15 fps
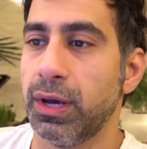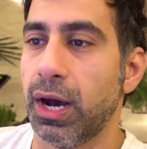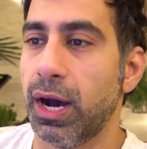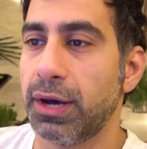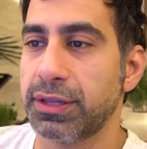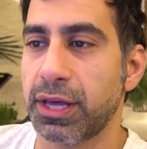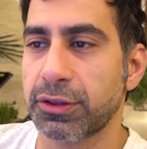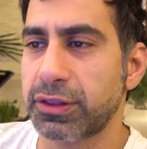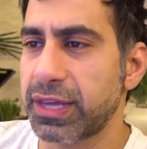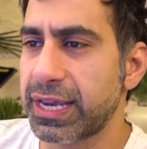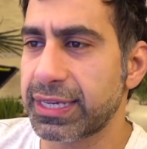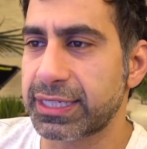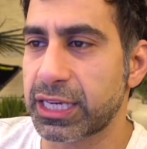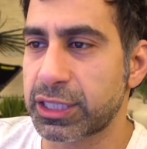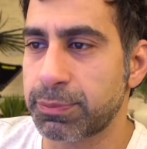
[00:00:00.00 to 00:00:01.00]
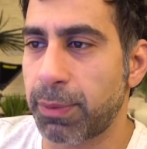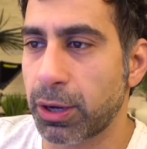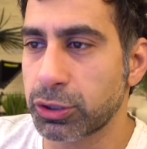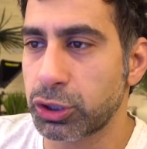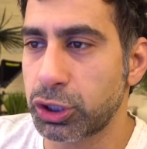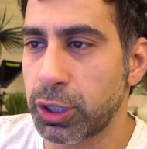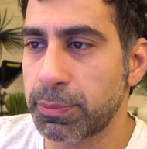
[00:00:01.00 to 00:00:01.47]
The other thing is
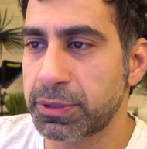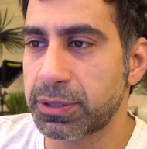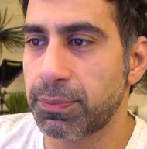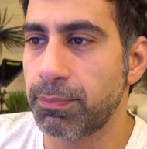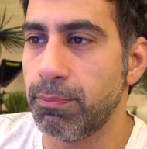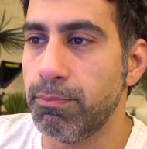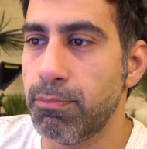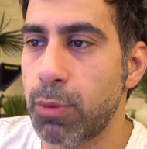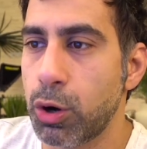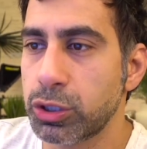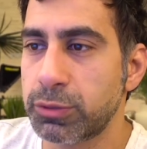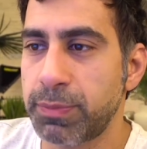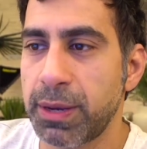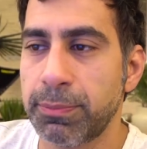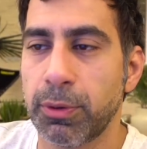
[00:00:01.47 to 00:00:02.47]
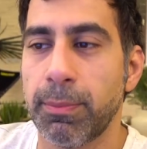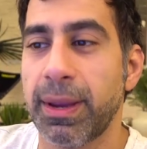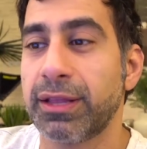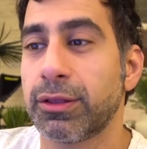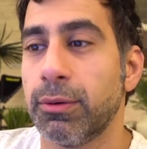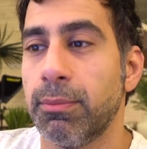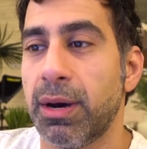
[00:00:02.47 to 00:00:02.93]
sponsorships. Most people
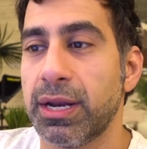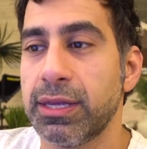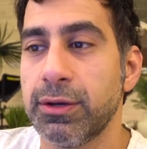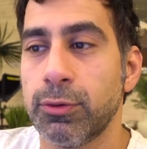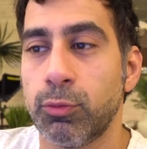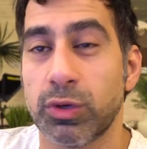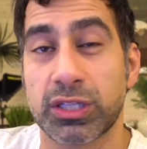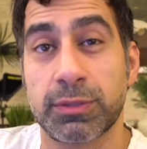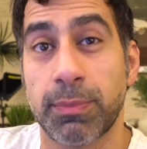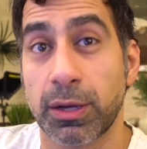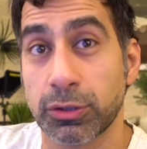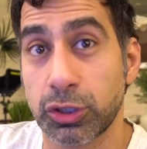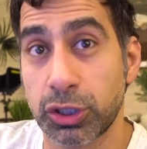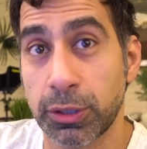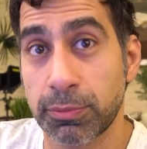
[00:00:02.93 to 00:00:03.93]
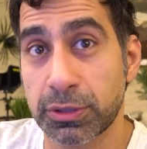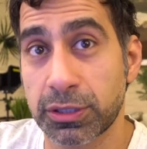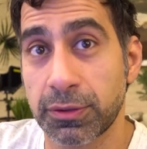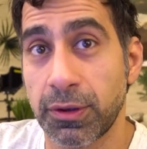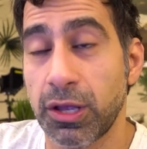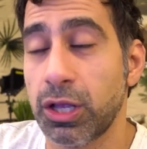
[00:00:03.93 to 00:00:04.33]
make their money with sponsorships.